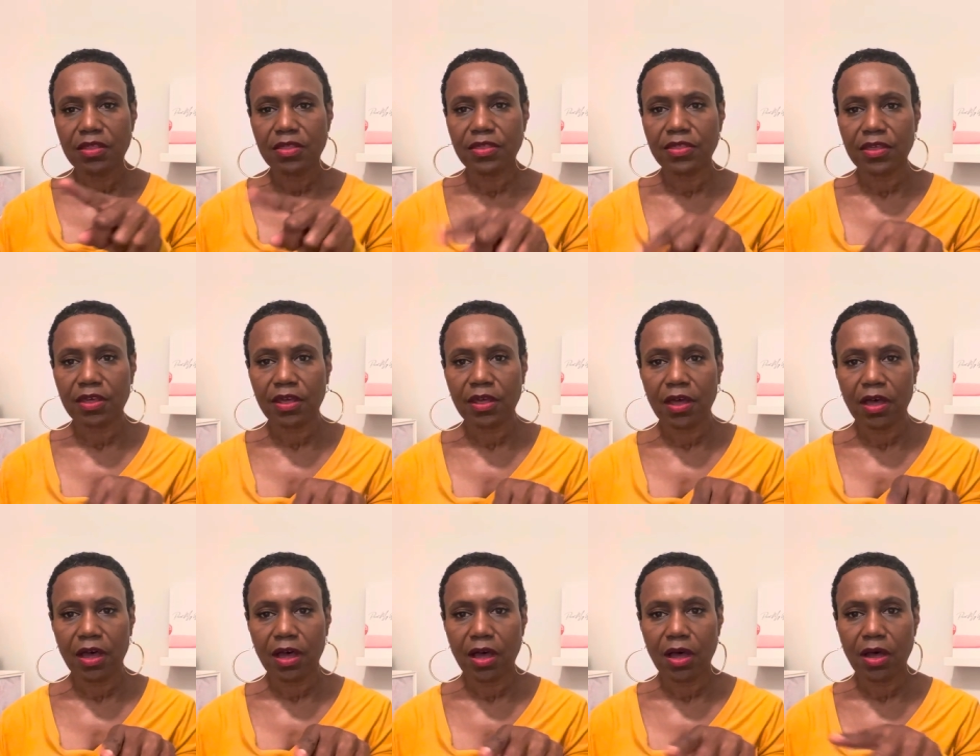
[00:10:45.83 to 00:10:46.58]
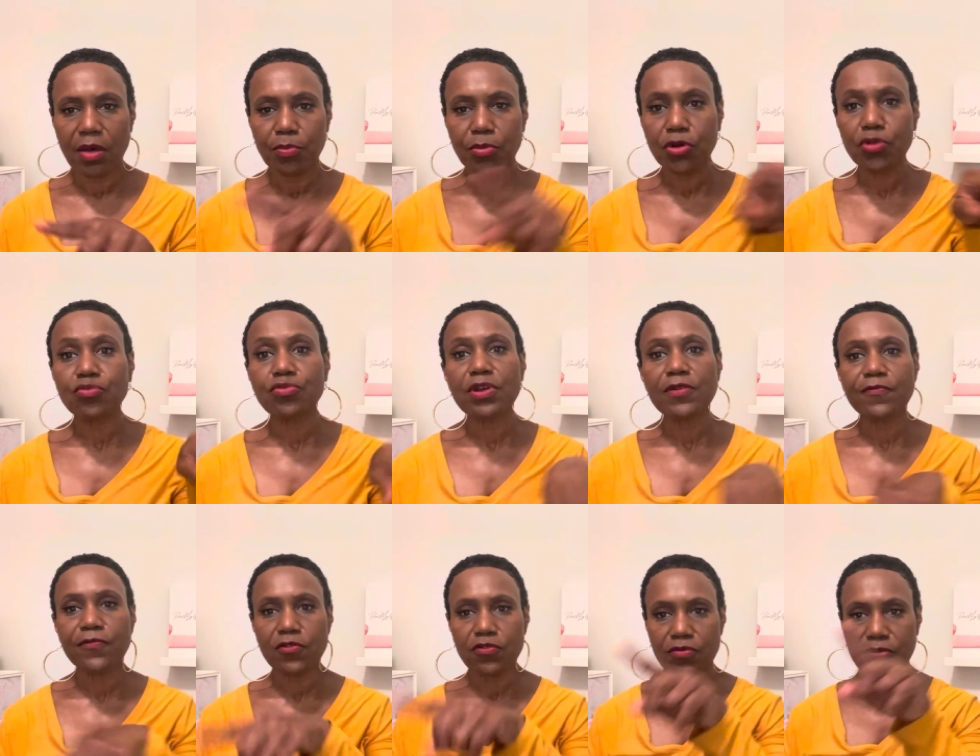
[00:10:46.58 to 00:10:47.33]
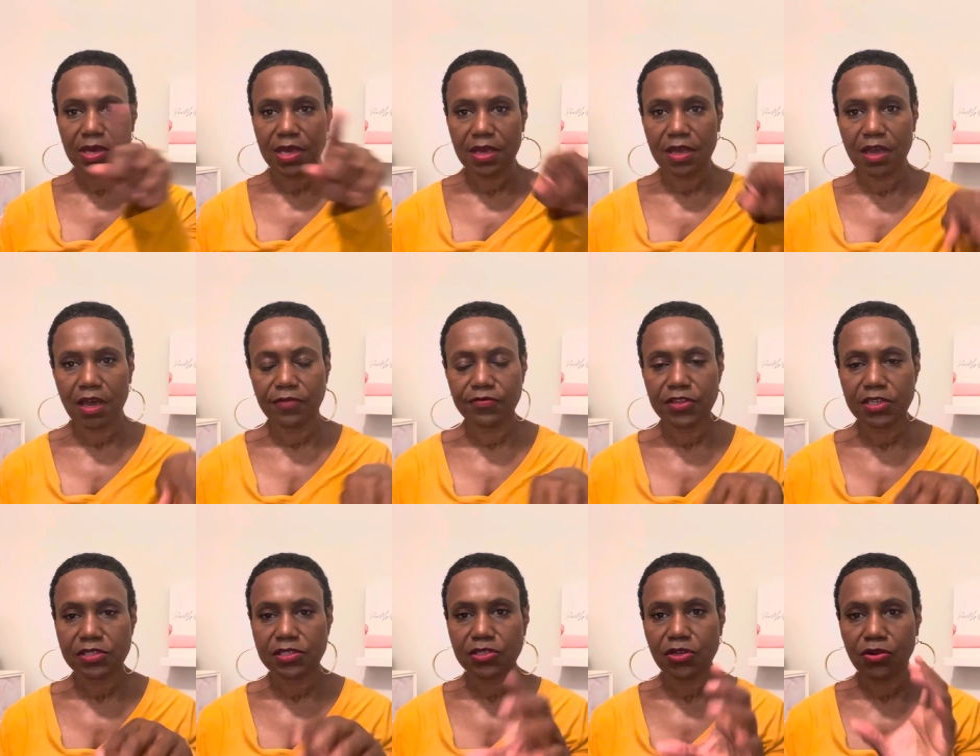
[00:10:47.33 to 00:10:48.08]
the periphery of
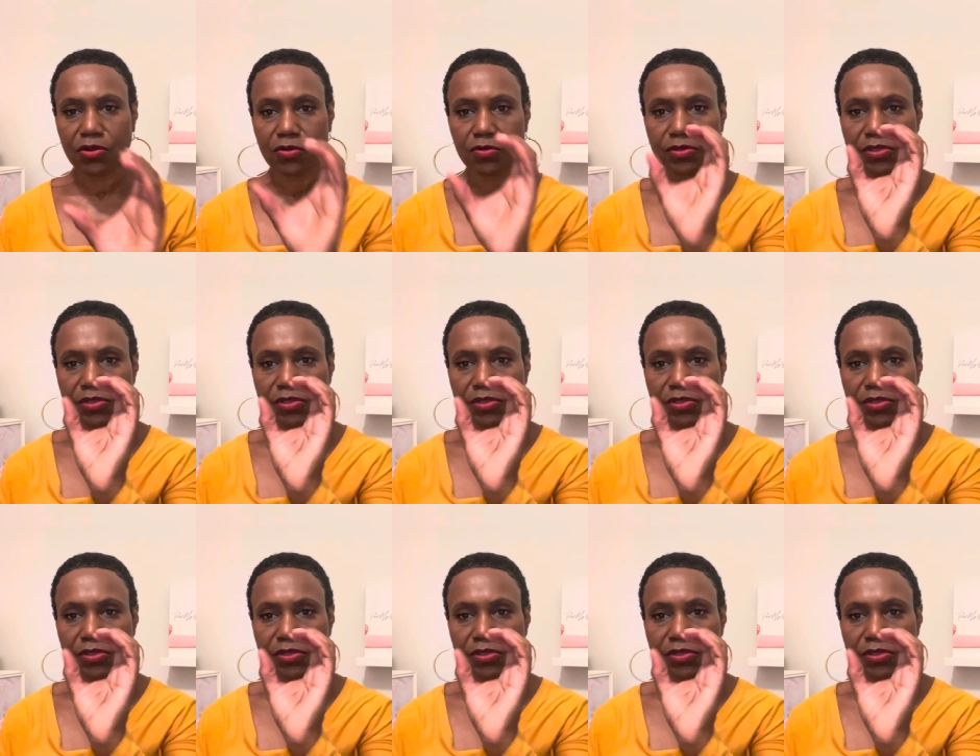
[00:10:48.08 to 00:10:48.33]
the circle.